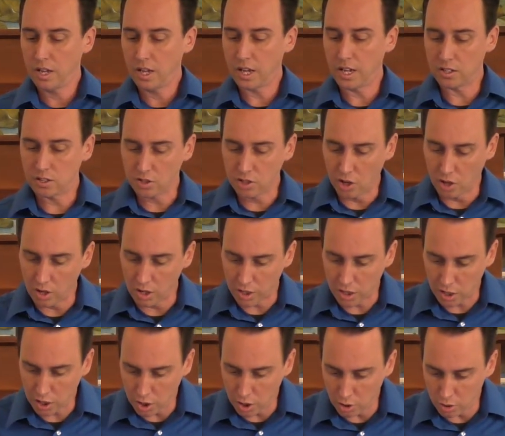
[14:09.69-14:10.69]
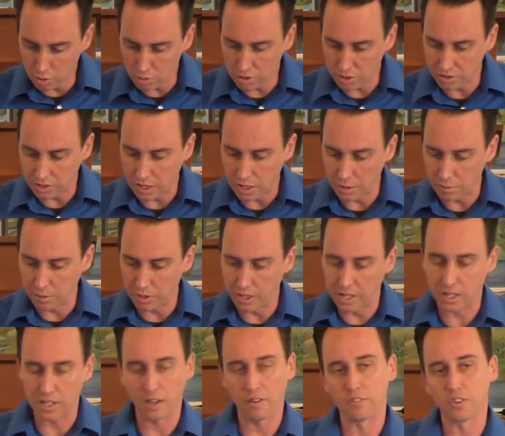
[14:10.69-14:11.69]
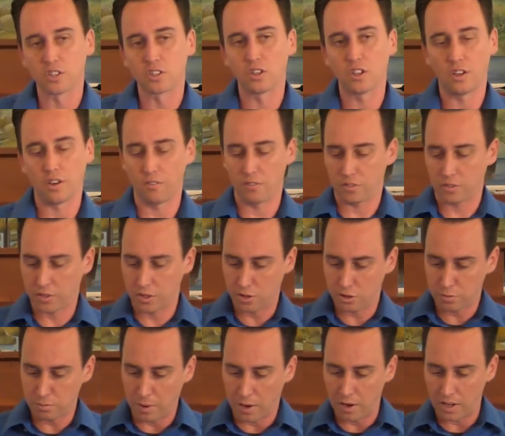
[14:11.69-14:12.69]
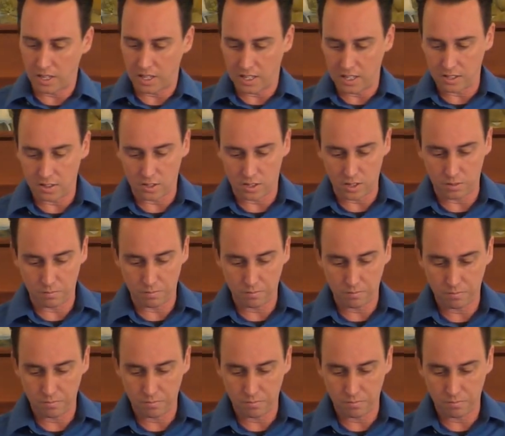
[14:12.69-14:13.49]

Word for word: And Saul accuses Ahimelech of, of conspiring against him.